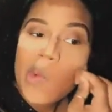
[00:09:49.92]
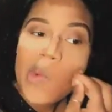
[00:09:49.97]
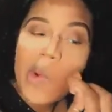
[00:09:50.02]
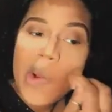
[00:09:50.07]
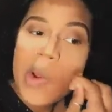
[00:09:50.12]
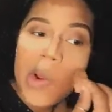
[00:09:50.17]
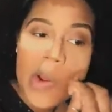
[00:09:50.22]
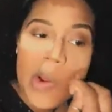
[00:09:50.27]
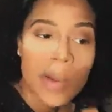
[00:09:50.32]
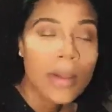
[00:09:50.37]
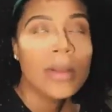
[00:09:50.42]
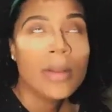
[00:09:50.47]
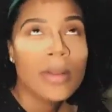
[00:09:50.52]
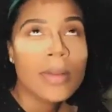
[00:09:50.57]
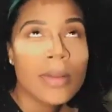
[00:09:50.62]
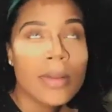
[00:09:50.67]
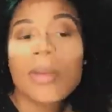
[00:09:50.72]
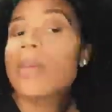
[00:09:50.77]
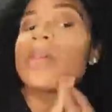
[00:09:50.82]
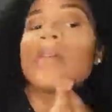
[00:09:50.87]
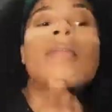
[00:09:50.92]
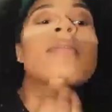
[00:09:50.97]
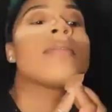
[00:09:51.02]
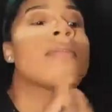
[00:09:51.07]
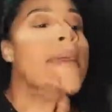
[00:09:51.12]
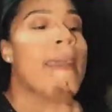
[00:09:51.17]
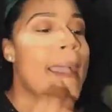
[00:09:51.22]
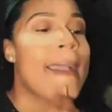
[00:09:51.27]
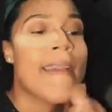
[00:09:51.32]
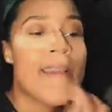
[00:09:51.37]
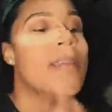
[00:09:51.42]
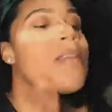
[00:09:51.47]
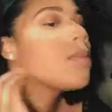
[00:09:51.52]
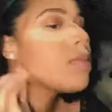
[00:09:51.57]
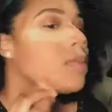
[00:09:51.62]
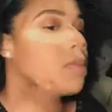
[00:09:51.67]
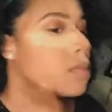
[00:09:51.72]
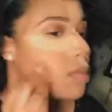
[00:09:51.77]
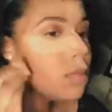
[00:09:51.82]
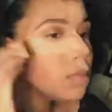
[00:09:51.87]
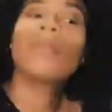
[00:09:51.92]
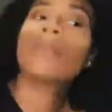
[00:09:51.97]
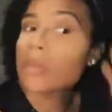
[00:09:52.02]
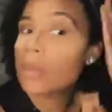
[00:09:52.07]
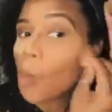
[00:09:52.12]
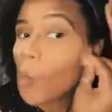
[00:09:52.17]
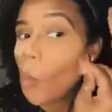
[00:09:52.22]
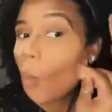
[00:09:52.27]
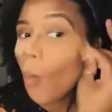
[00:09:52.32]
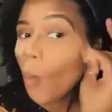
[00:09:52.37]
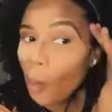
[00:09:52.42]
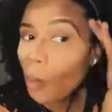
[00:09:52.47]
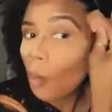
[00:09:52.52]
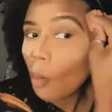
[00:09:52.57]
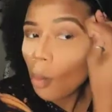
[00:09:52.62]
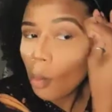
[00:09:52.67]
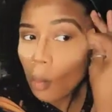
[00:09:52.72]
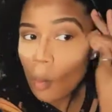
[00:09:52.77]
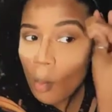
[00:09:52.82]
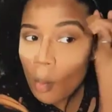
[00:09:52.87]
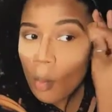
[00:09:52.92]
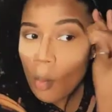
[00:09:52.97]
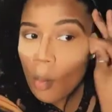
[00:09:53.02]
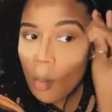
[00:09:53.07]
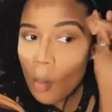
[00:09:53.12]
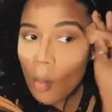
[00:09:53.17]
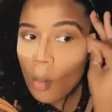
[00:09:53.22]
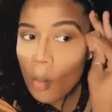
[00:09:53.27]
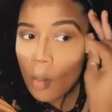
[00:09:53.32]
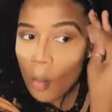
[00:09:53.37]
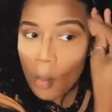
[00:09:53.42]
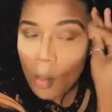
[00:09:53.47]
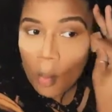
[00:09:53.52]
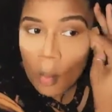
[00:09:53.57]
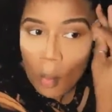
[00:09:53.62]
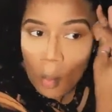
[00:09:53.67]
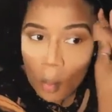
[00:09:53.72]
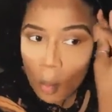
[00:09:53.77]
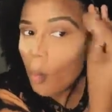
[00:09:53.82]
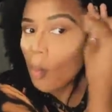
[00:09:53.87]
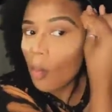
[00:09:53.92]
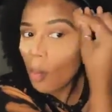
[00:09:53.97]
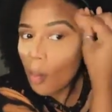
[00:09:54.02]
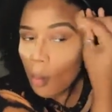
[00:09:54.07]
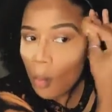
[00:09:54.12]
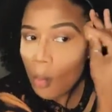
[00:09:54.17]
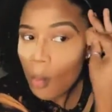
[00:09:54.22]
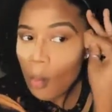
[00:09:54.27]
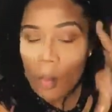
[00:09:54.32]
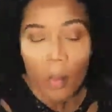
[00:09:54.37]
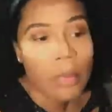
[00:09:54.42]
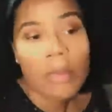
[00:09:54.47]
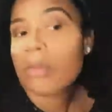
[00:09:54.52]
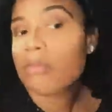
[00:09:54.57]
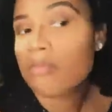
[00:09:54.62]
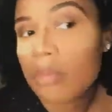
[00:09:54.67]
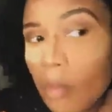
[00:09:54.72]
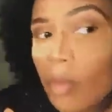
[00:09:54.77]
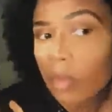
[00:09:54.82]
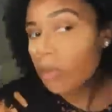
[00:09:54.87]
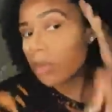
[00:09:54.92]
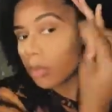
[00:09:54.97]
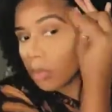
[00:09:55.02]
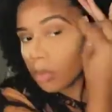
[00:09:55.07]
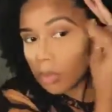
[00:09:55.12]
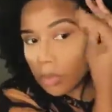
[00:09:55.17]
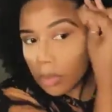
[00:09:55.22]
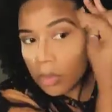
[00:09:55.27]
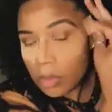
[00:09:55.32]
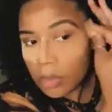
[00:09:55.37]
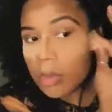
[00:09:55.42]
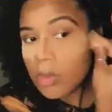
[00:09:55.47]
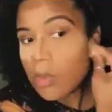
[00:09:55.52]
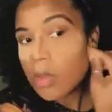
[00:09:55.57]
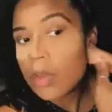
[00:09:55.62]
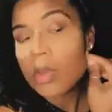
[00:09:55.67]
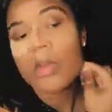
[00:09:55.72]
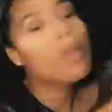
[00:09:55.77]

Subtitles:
so creamy it blends out beautifully. Like, this is by far my favorite